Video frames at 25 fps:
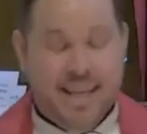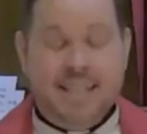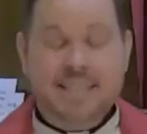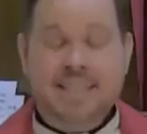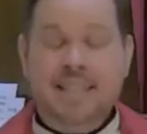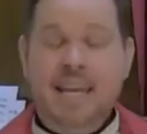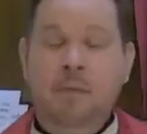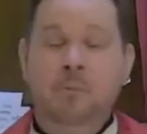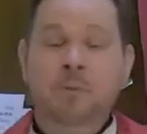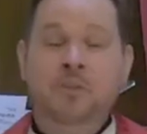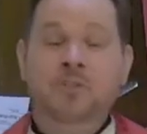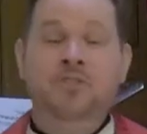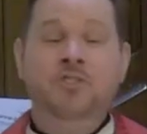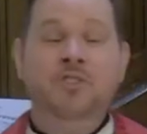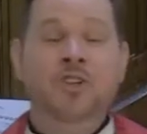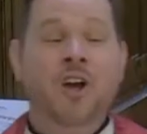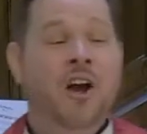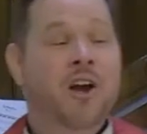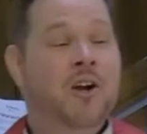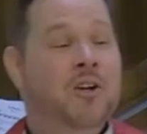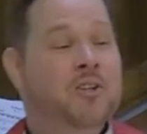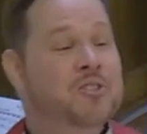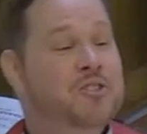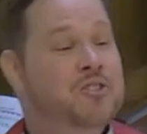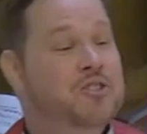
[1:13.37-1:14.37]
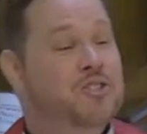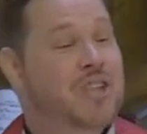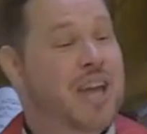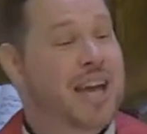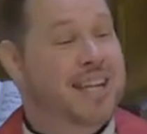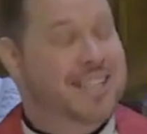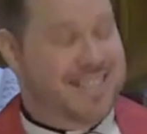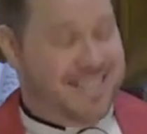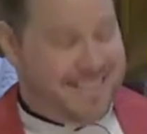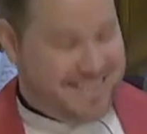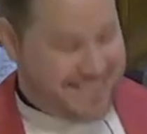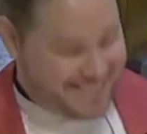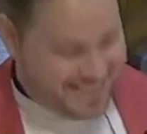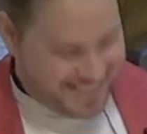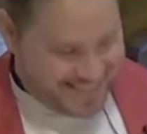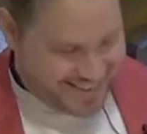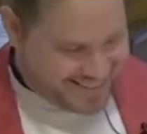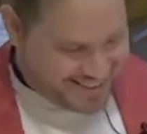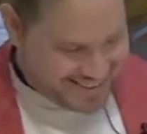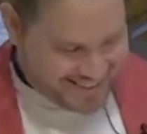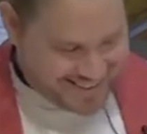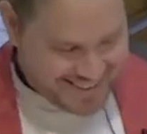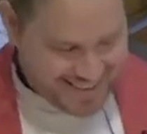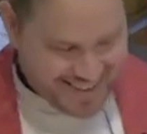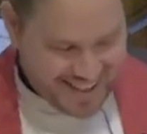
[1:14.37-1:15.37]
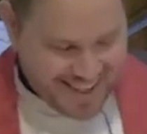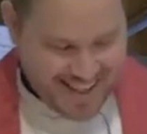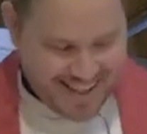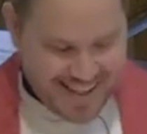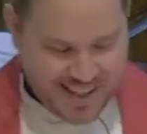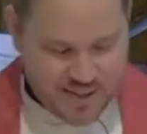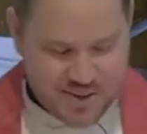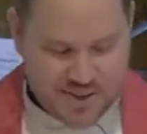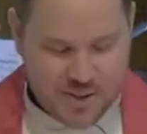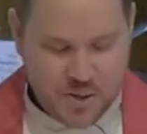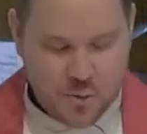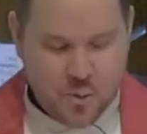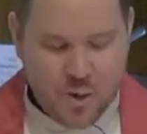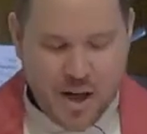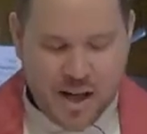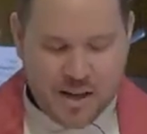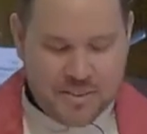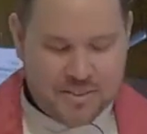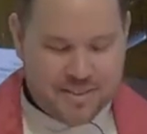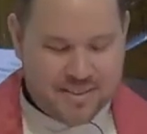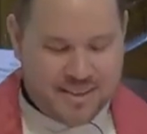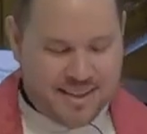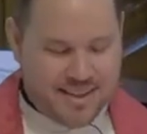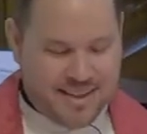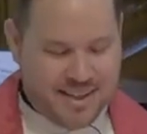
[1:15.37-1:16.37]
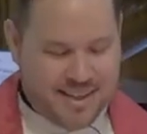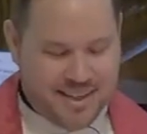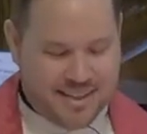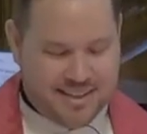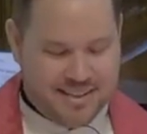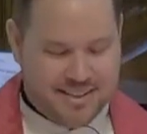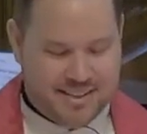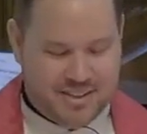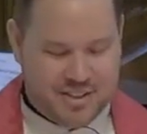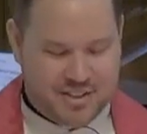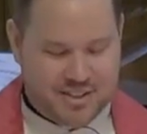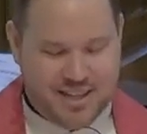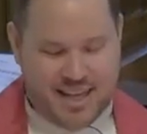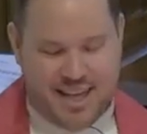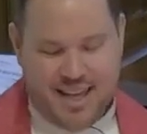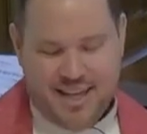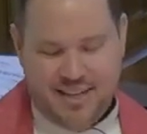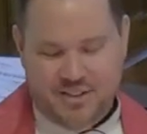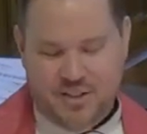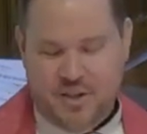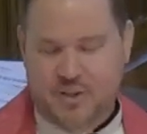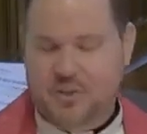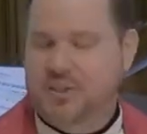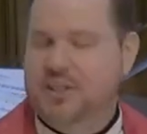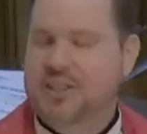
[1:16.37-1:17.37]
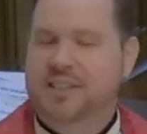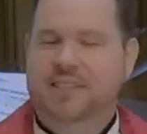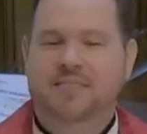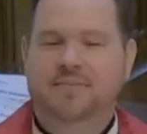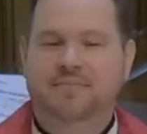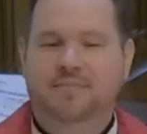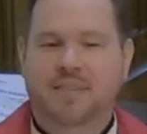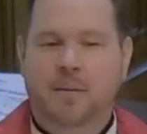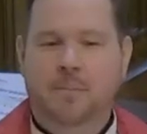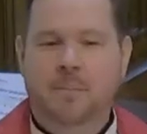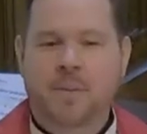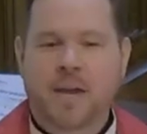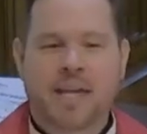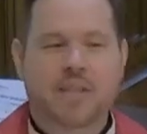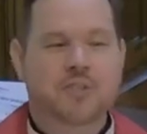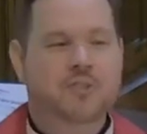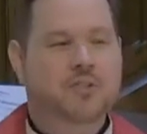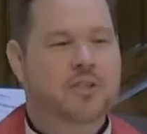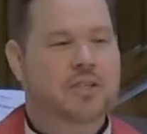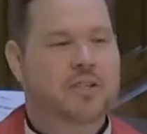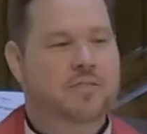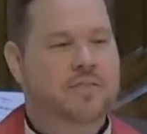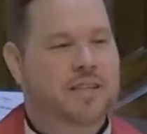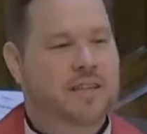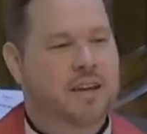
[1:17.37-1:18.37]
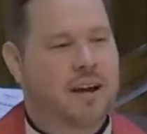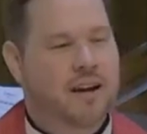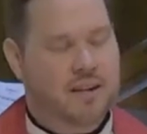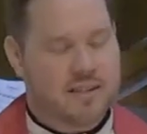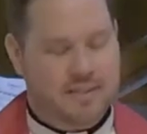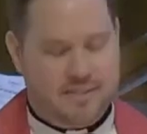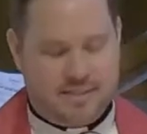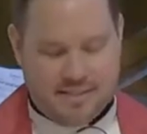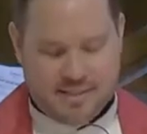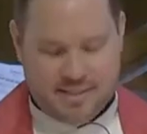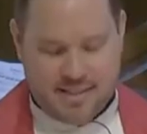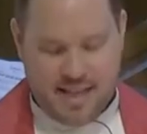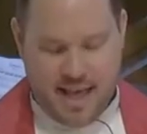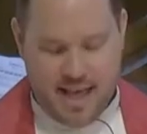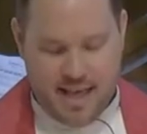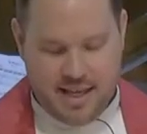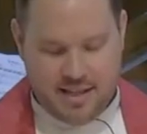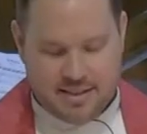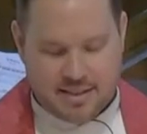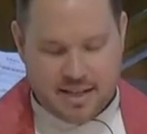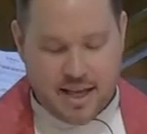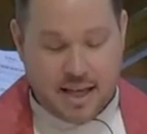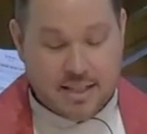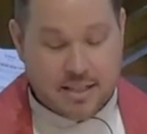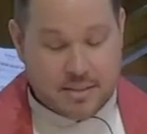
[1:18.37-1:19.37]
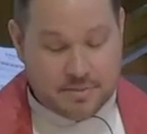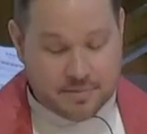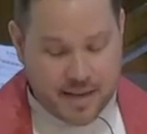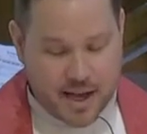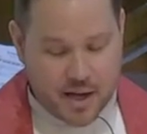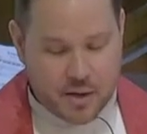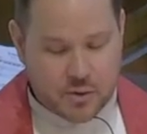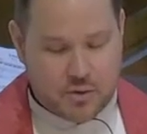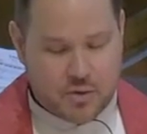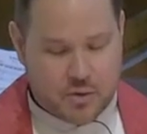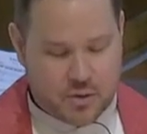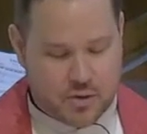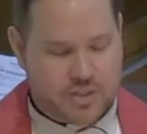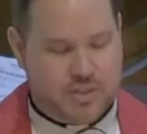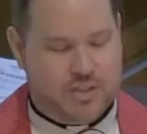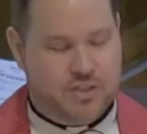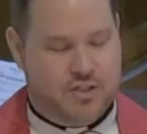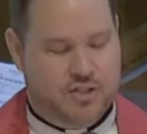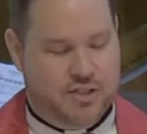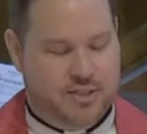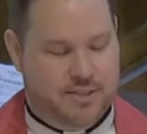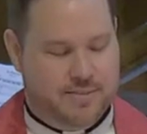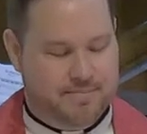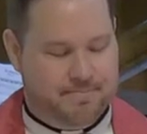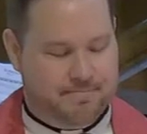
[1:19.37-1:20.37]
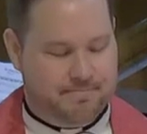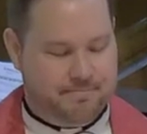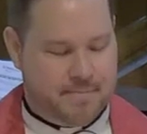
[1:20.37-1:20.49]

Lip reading: His name was Charles Jennings. He was a wealthy English landowner, a patron of the arts, and a devout Christian.